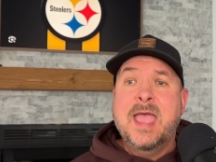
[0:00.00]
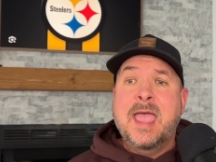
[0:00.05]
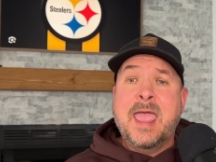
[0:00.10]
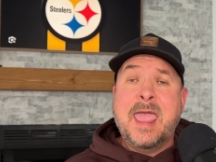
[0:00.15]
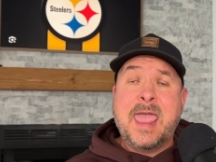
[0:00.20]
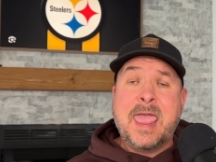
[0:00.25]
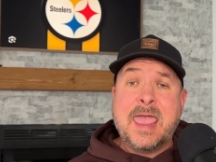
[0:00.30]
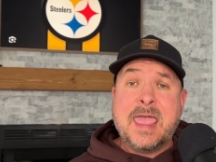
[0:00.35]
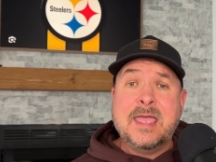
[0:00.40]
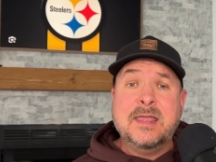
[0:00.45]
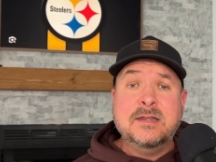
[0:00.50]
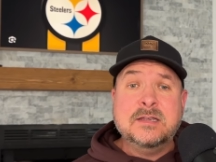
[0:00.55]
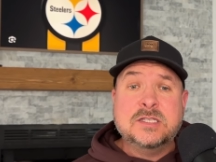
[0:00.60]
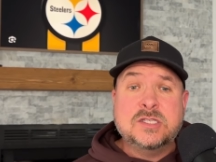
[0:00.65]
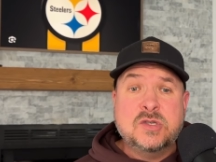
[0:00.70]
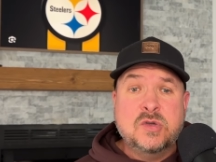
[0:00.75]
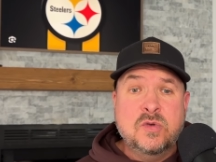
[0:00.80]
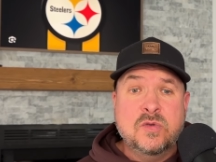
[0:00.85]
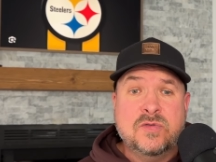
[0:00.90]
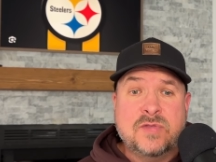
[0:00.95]
And
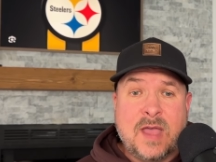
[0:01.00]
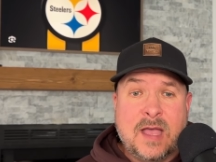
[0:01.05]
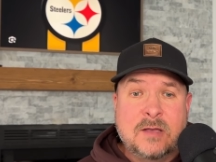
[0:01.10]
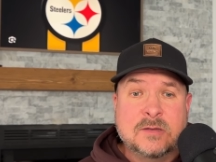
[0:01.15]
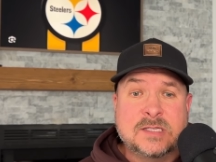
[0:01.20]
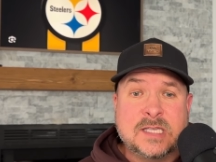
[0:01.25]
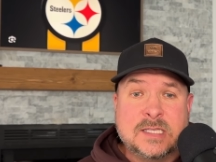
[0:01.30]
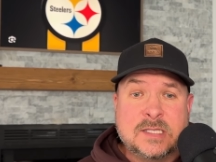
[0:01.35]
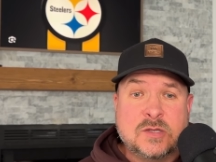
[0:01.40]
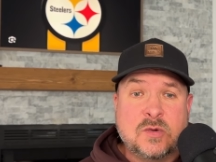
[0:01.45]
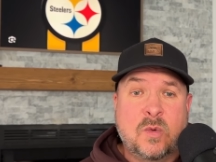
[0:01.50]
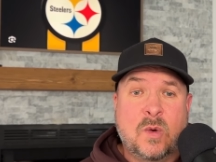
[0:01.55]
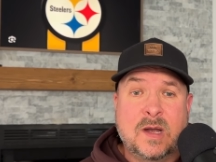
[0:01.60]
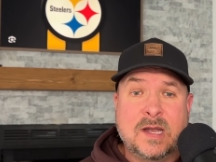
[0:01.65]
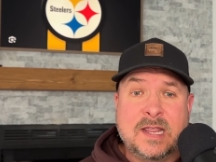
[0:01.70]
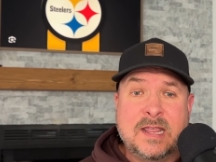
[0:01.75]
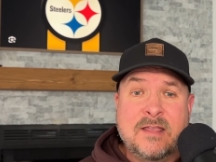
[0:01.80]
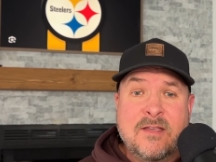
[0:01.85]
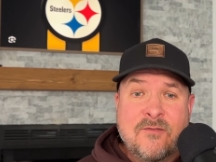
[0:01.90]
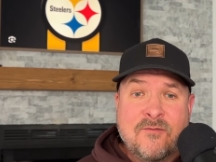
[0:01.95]

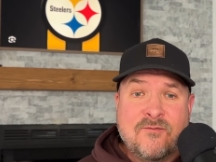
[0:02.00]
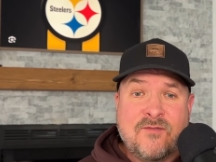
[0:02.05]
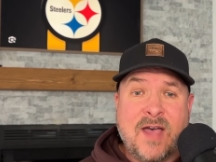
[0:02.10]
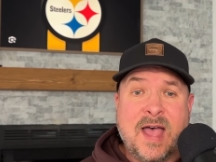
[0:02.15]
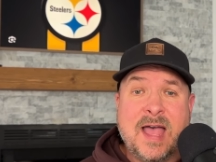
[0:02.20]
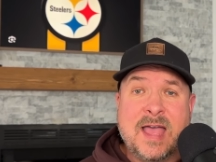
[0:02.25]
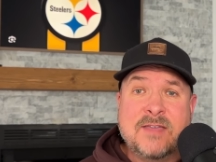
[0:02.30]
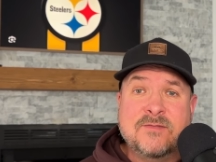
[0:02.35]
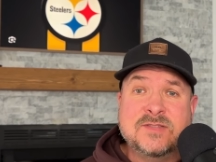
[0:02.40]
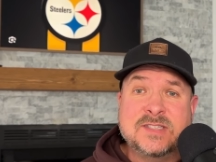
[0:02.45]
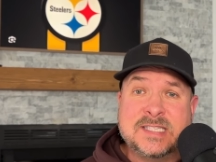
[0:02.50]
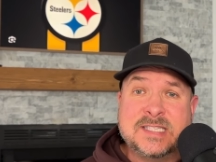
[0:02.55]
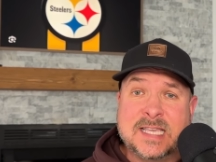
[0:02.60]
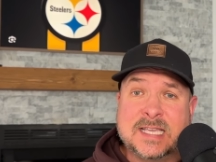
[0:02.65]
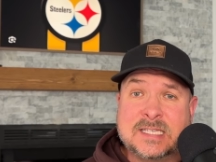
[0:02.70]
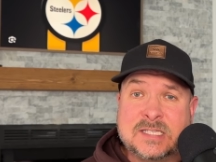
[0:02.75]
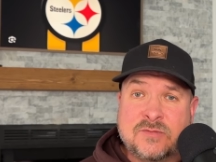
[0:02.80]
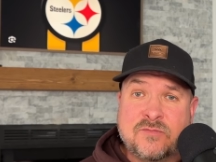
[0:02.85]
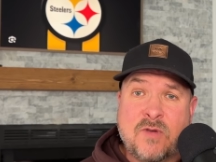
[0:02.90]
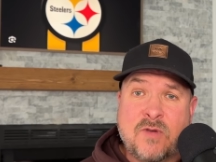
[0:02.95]
2025
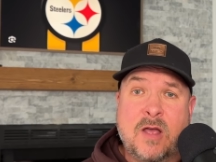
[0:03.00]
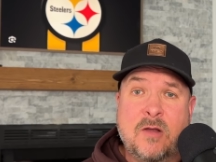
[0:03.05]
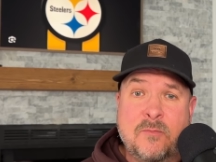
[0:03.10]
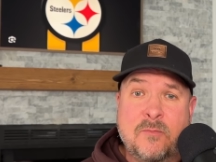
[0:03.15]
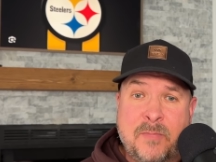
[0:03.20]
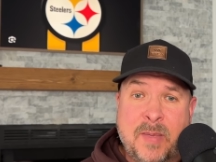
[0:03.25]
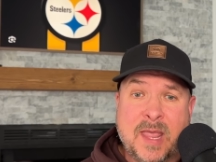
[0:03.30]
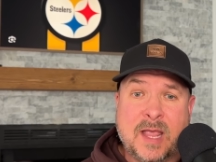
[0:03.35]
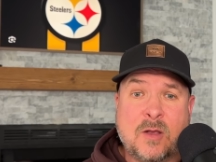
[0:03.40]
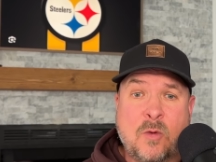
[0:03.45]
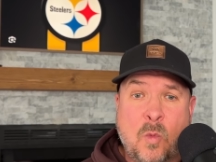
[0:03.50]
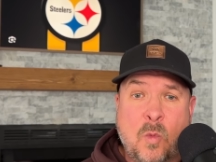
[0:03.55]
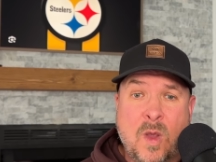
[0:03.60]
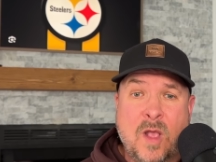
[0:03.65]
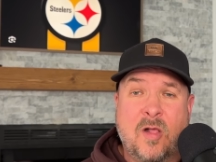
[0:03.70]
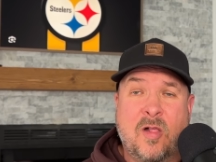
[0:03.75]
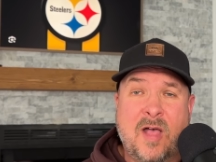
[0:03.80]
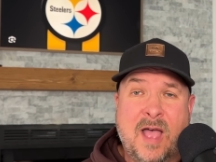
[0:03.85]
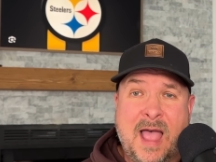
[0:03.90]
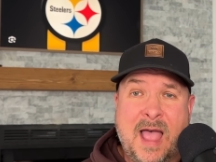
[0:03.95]
sixth-round pick
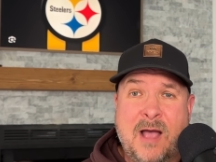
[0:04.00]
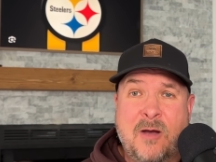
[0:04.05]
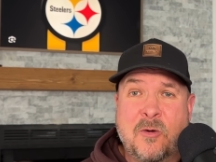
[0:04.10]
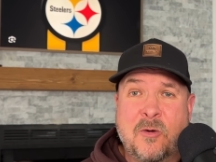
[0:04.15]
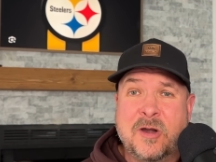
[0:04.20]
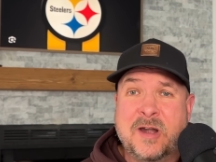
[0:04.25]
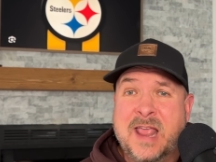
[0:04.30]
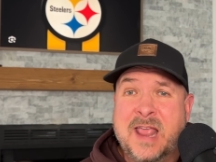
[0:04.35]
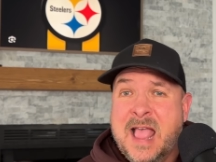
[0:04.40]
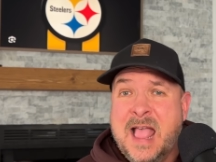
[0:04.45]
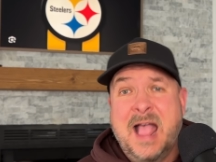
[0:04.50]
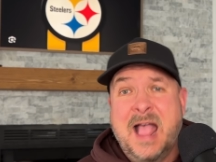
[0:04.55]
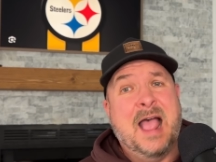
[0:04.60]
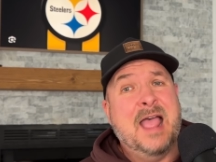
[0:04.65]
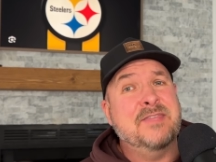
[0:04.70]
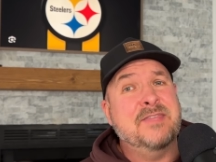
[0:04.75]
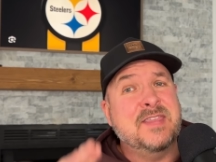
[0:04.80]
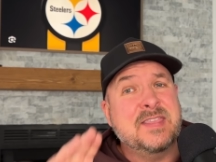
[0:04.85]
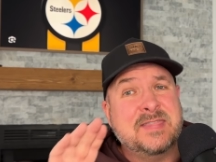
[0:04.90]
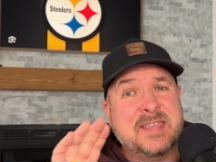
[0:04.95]
Will Howard.
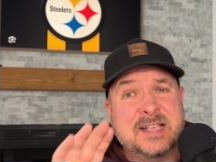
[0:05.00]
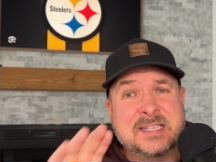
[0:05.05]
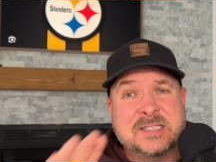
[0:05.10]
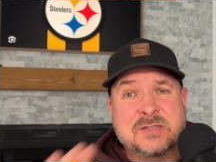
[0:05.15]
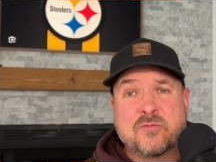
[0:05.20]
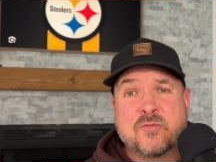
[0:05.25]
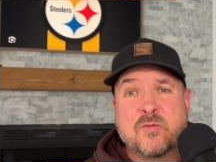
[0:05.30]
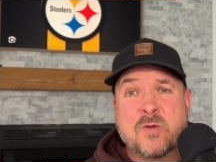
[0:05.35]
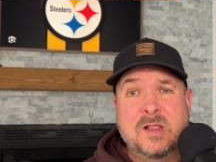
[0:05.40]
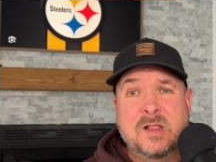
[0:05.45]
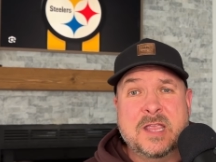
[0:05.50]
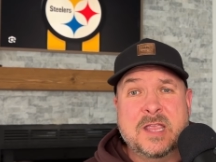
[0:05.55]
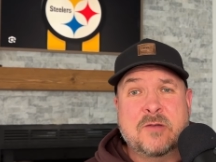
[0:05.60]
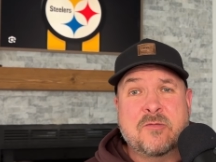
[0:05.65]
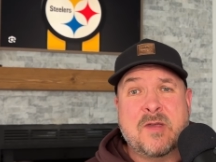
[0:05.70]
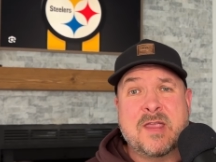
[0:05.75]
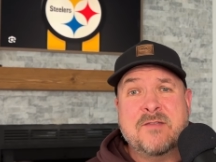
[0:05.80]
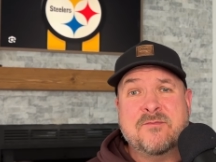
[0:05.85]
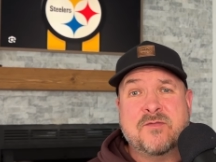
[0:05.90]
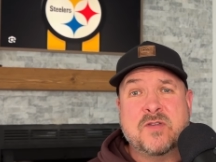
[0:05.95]
I think that's really
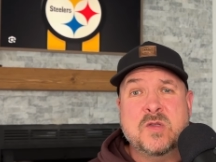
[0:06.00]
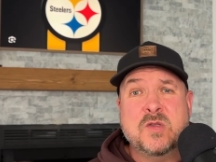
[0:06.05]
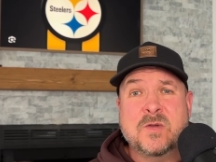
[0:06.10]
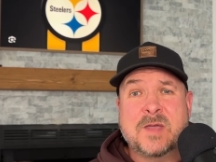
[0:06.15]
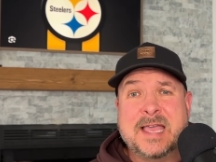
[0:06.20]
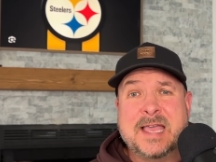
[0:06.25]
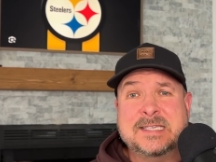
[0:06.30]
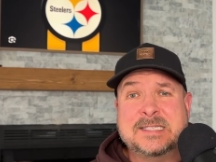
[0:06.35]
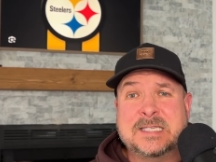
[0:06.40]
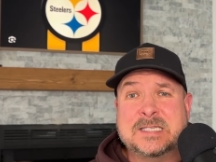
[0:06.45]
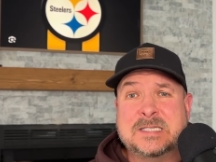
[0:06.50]
great for you guys as